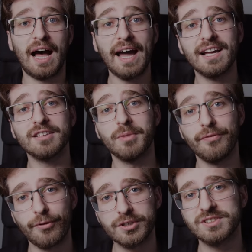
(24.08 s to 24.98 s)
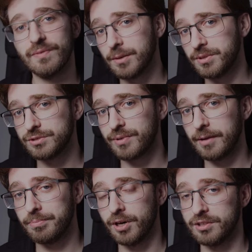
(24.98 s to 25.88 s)
I got my first Velbon
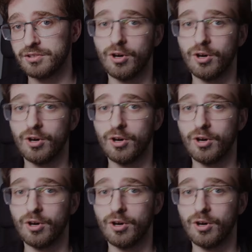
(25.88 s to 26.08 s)
tripod